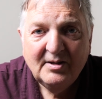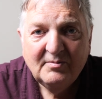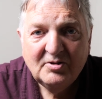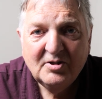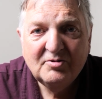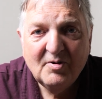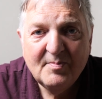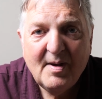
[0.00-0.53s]

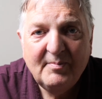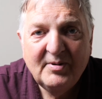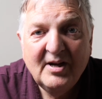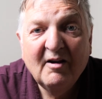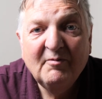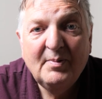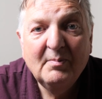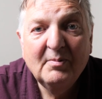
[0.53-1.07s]
just remember you
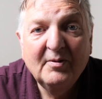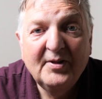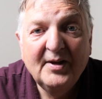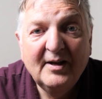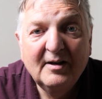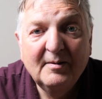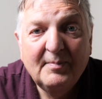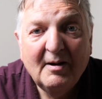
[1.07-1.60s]
have people
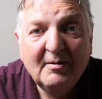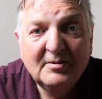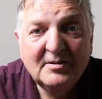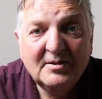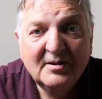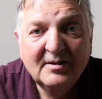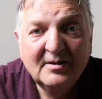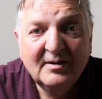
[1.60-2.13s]
thinking
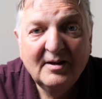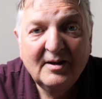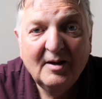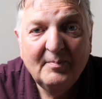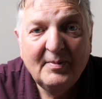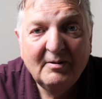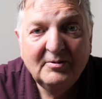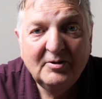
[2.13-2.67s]
about uh,
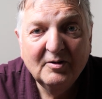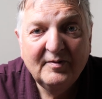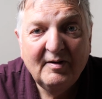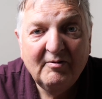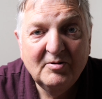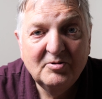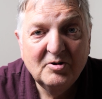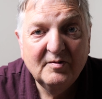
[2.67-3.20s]
about your
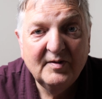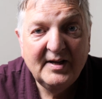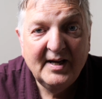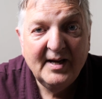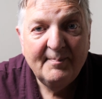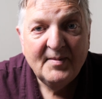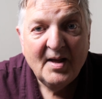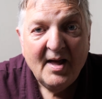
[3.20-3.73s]
veterans over
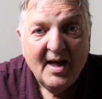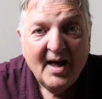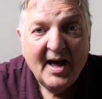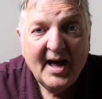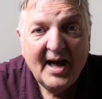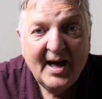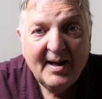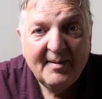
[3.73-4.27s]
here,
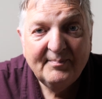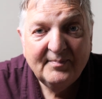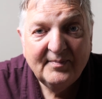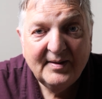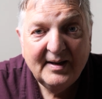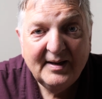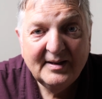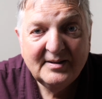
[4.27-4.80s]
um,
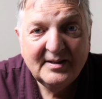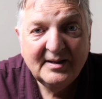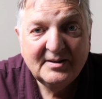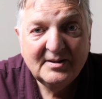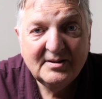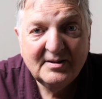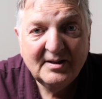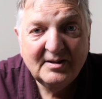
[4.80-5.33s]
and it's
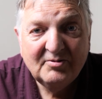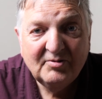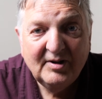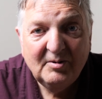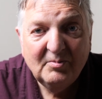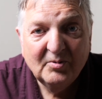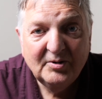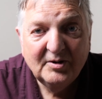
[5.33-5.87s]
it's it's
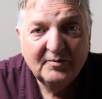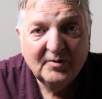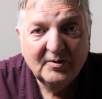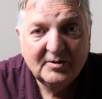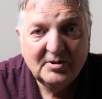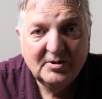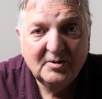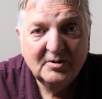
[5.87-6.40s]
really
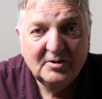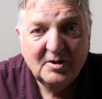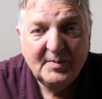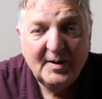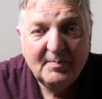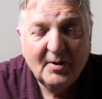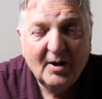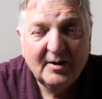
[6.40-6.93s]
wonderful to to
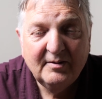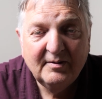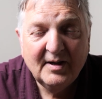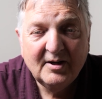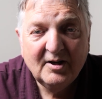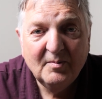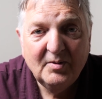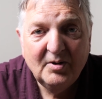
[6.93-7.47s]
be part of
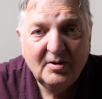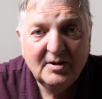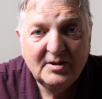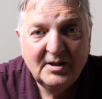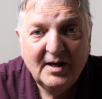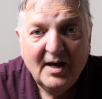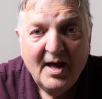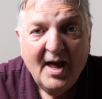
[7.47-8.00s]
that
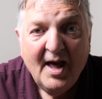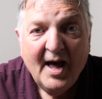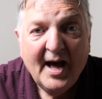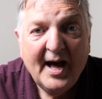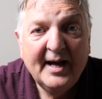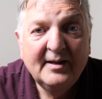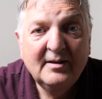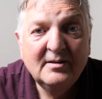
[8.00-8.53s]
community,
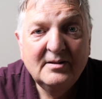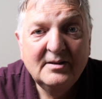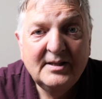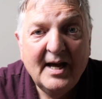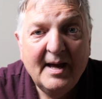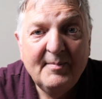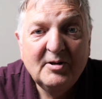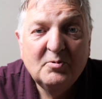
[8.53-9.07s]
and
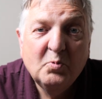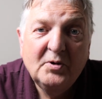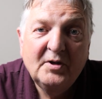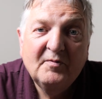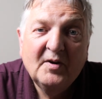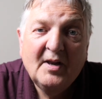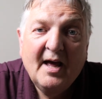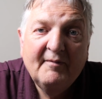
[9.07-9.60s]
um, it's
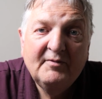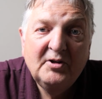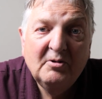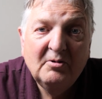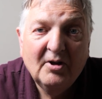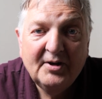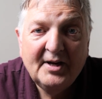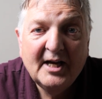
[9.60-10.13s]
wonderful to have
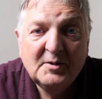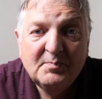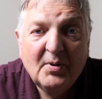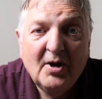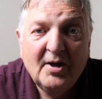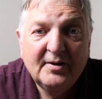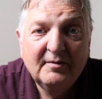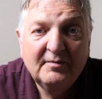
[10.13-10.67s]
you lot as
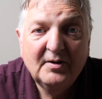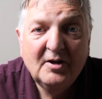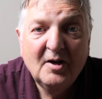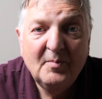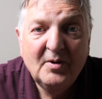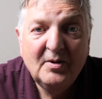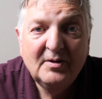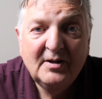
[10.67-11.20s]
part of the
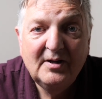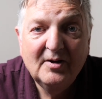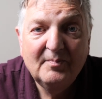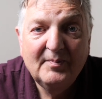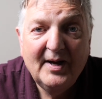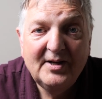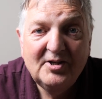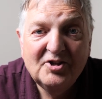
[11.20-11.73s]
community on
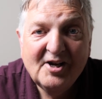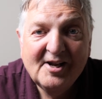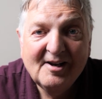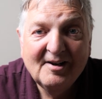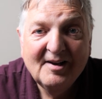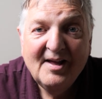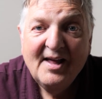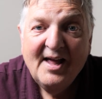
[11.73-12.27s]
my
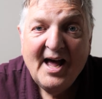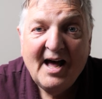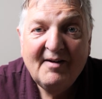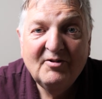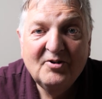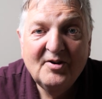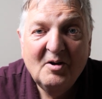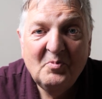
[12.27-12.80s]
channel.
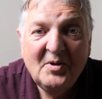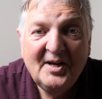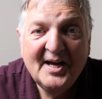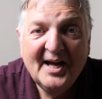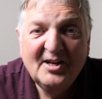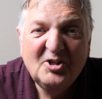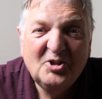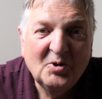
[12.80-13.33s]
Have a great
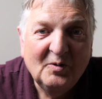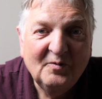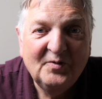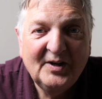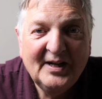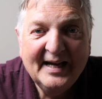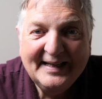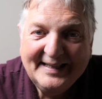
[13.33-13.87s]
weekend. Don't
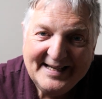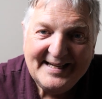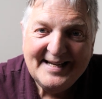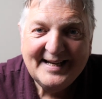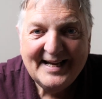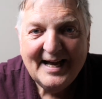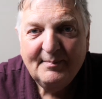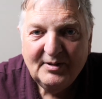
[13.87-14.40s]
forget, get
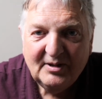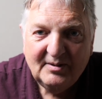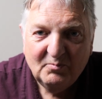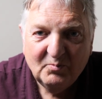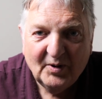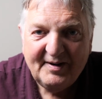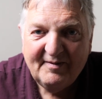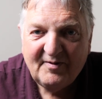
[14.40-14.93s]
your camera,
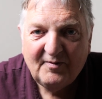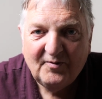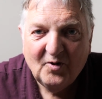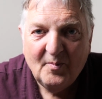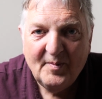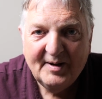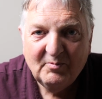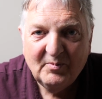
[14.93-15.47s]
whatever
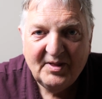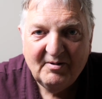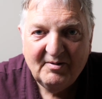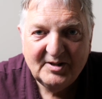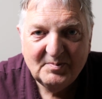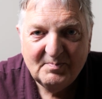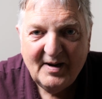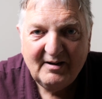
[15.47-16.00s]
format, whether
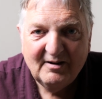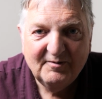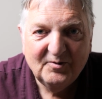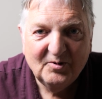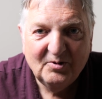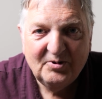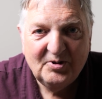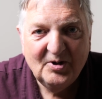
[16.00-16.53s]
it's micro
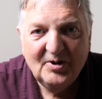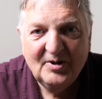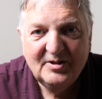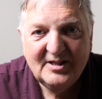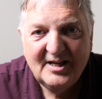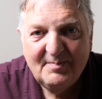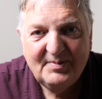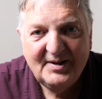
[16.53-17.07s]
four
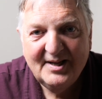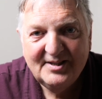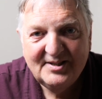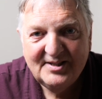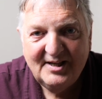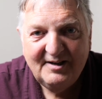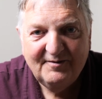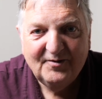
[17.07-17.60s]
thirds,
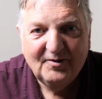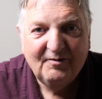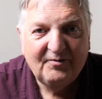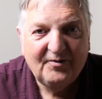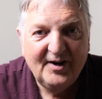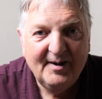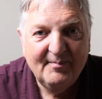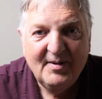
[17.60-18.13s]
APS-C, full
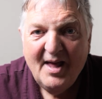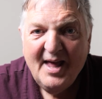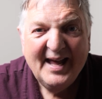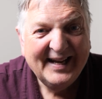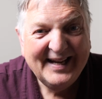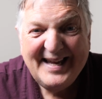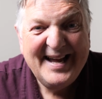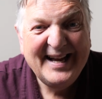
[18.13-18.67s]
frame.
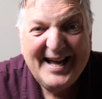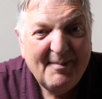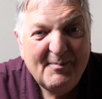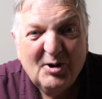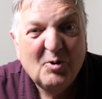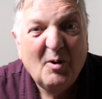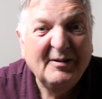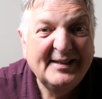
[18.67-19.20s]
Get your
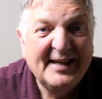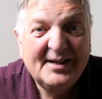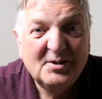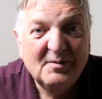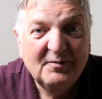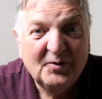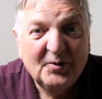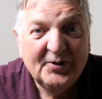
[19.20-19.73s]
camera, go out and take
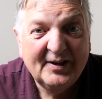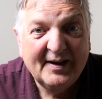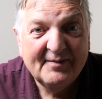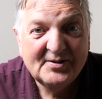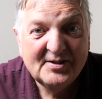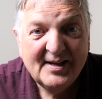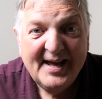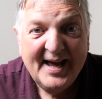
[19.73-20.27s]
some
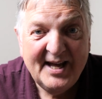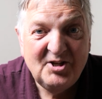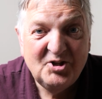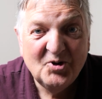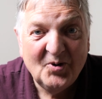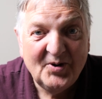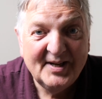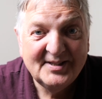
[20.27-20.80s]
photographs.
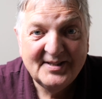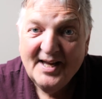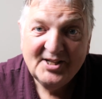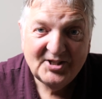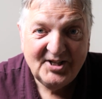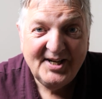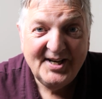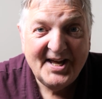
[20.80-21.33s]
Enjoy it.
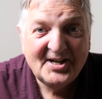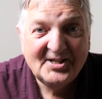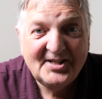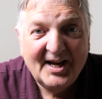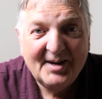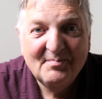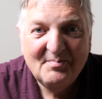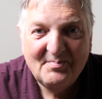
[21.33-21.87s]
See you next
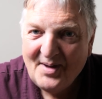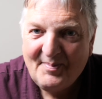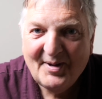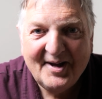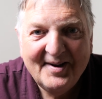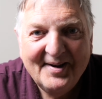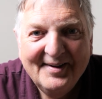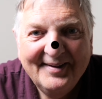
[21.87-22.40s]
time.
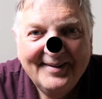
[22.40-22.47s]
Bye